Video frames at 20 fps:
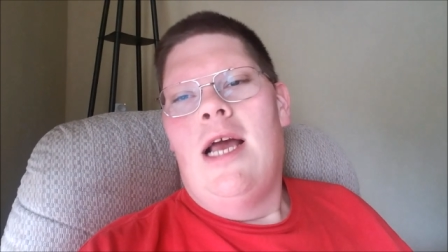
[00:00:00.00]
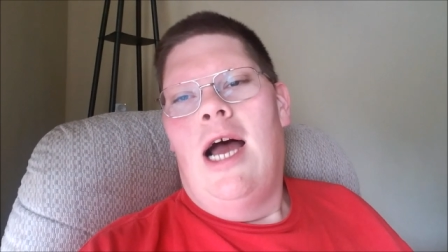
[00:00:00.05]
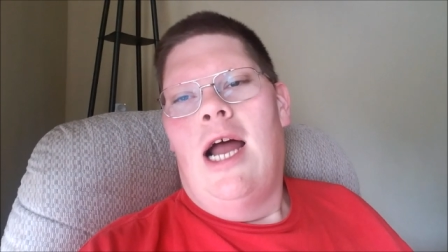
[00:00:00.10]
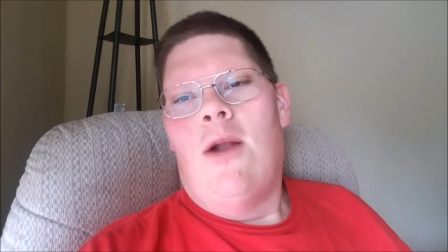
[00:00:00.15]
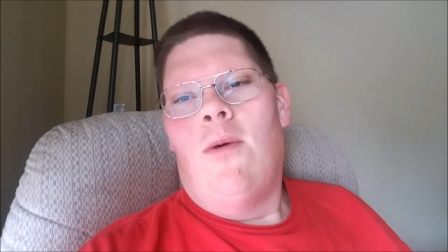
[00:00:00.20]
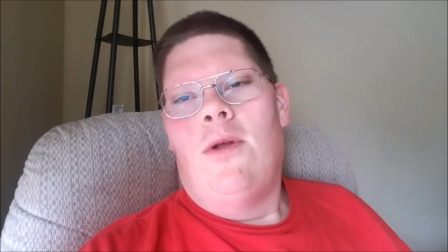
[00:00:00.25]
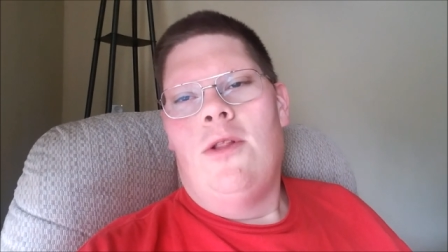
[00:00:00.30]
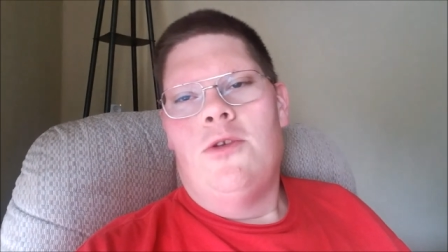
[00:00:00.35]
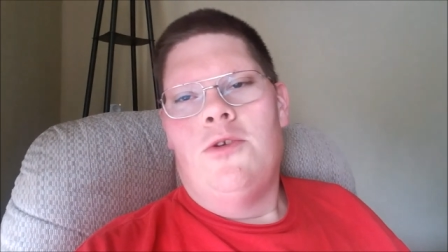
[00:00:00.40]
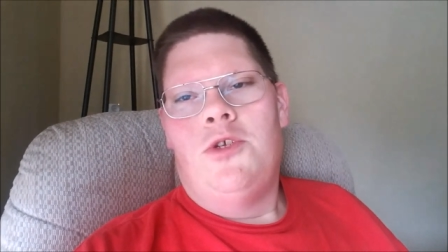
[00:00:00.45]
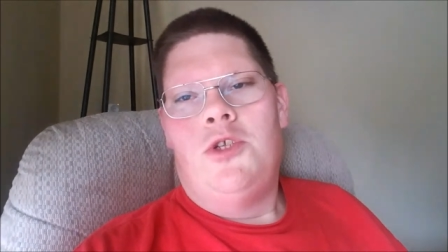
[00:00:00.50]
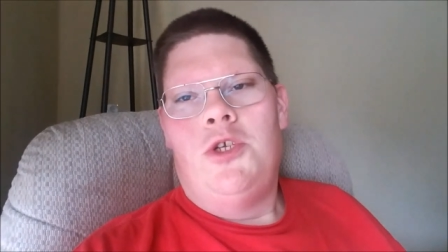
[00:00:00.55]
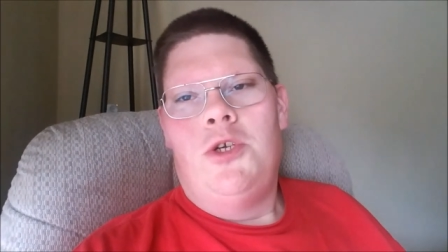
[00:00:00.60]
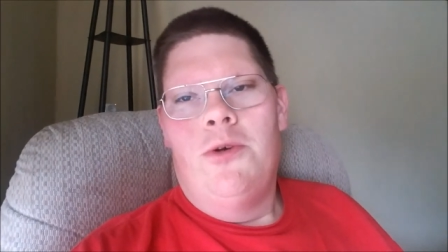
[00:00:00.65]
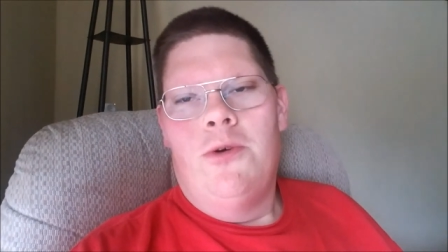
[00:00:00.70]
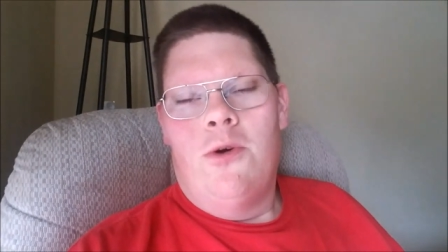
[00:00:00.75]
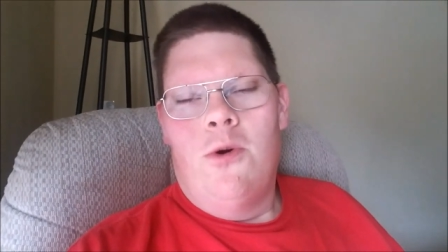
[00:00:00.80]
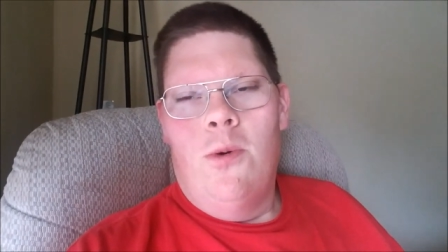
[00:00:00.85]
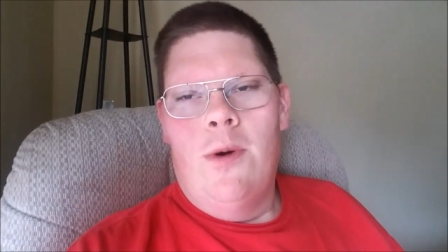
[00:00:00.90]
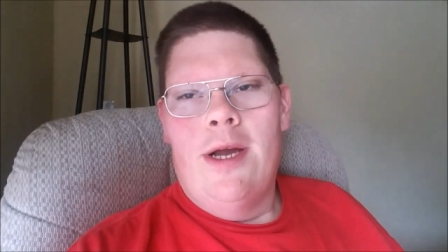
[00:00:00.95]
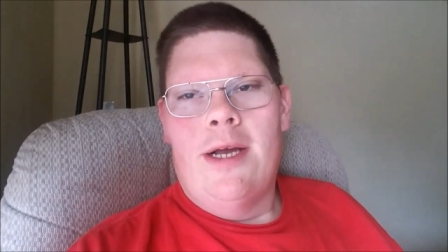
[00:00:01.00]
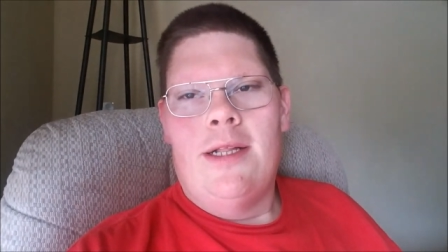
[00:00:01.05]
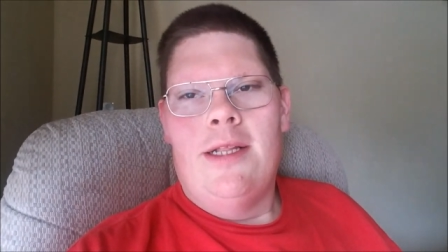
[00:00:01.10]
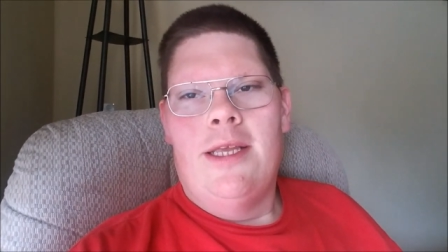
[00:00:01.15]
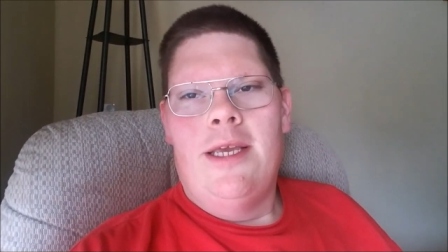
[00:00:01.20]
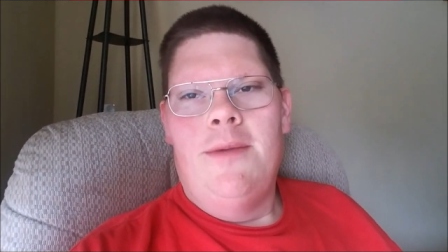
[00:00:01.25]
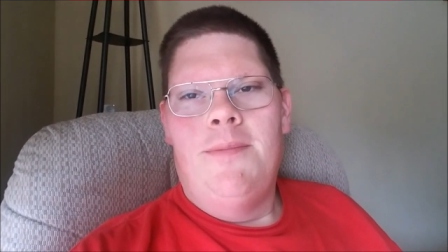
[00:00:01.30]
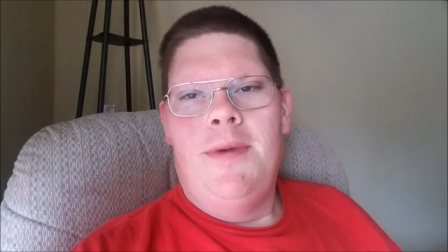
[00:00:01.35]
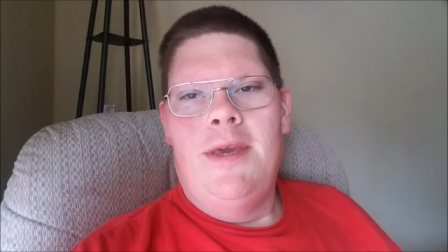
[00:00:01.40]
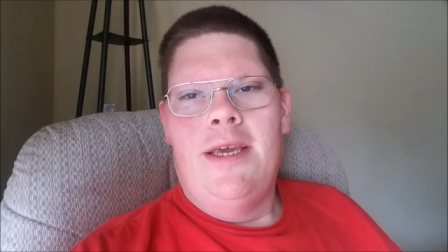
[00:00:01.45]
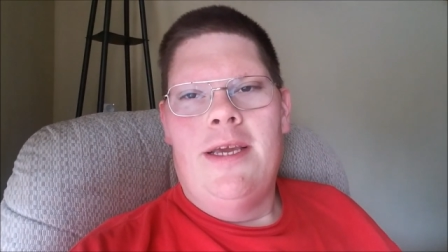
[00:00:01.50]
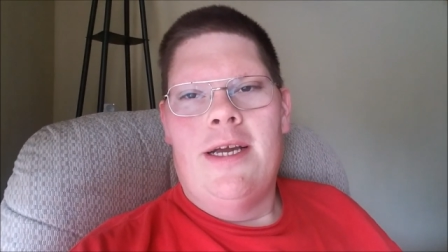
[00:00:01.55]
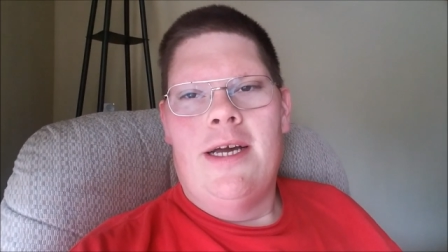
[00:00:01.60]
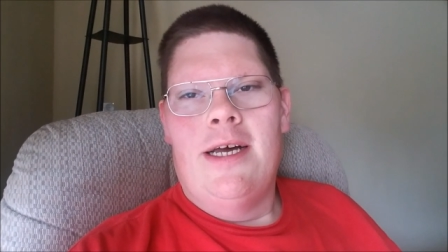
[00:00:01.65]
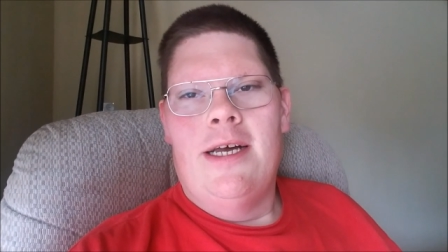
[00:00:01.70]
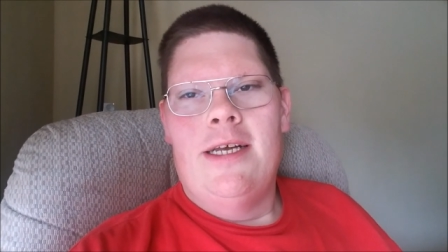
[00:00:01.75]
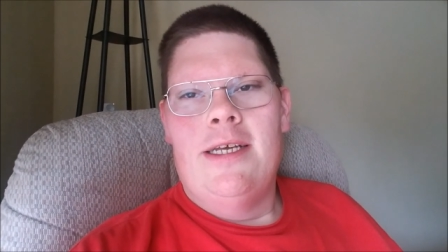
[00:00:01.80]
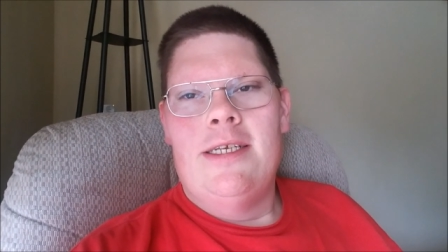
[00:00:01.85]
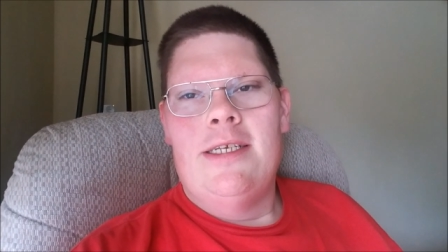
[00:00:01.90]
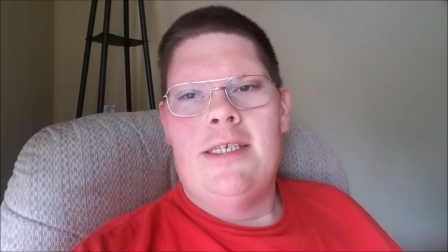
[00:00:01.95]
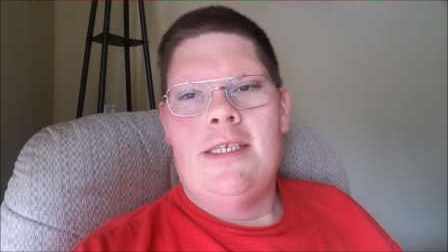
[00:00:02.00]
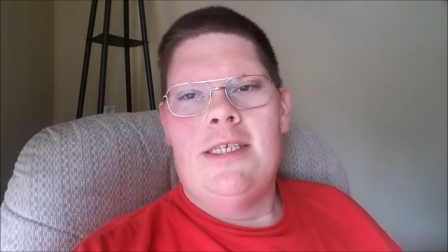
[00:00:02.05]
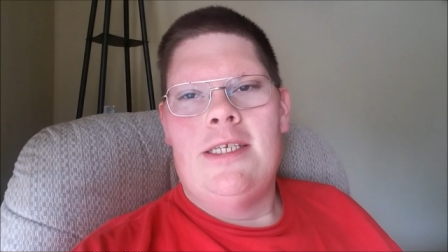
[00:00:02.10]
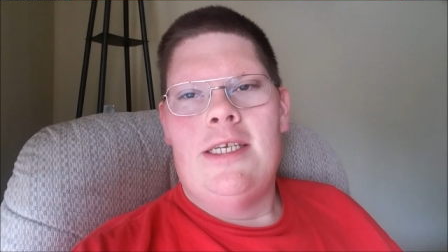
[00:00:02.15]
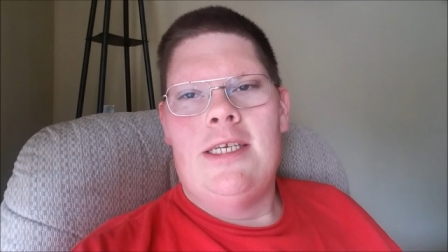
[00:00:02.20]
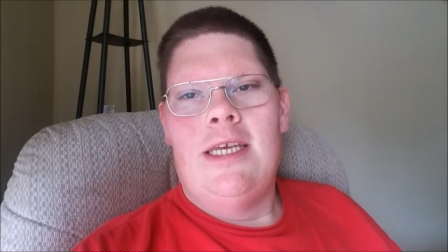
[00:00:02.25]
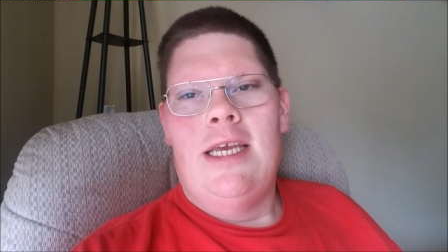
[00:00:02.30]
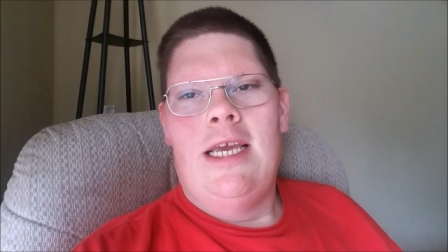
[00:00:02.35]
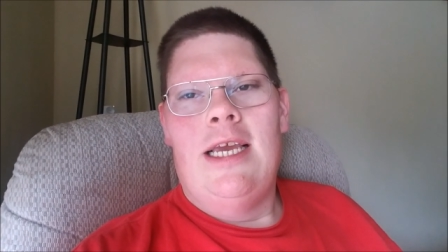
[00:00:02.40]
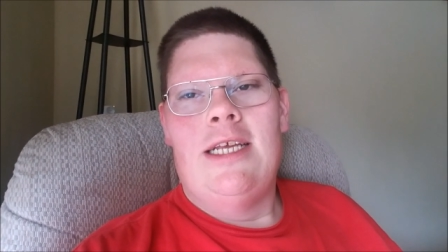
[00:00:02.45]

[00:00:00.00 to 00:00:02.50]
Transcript: I don't want to lose too quickly because